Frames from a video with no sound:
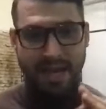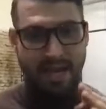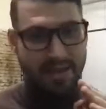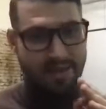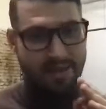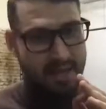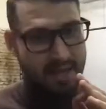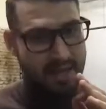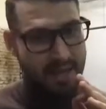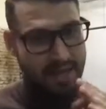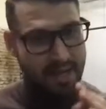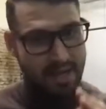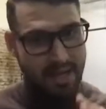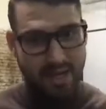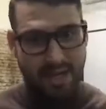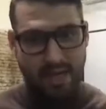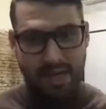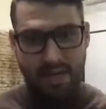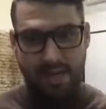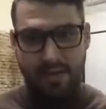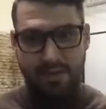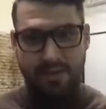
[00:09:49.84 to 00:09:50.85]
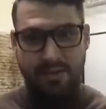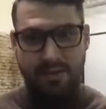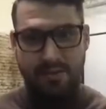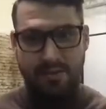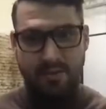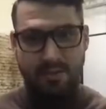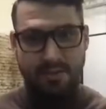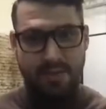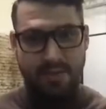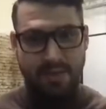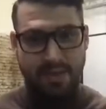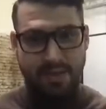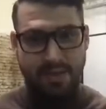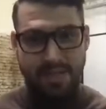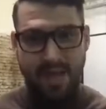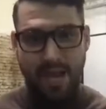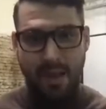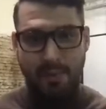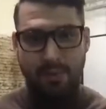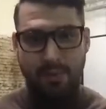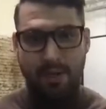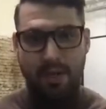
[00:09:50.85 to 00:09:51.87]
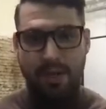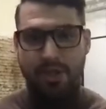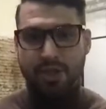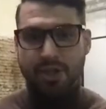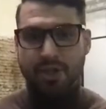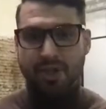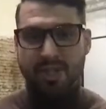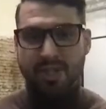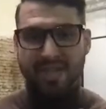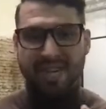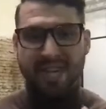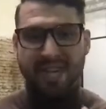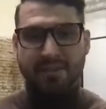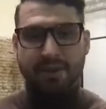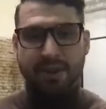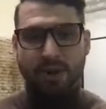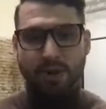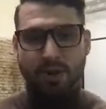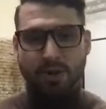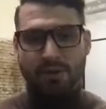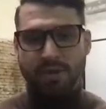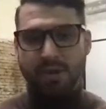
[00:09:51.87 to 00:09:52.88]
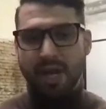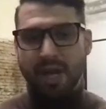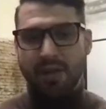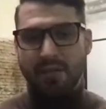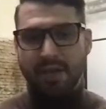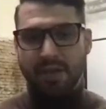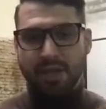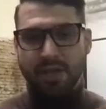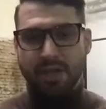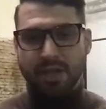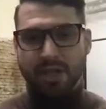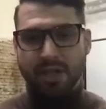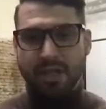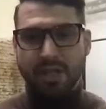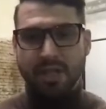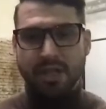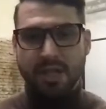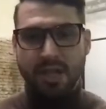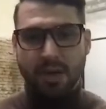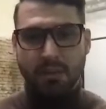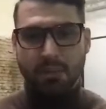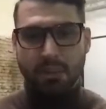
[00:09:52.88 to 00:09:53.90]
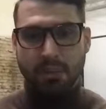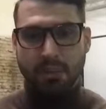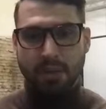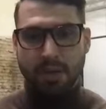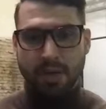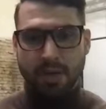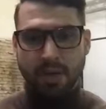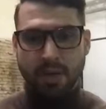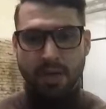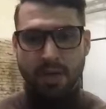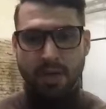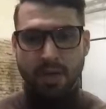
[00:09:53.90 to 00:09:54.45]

The scapula should never go into elevation in a pulling.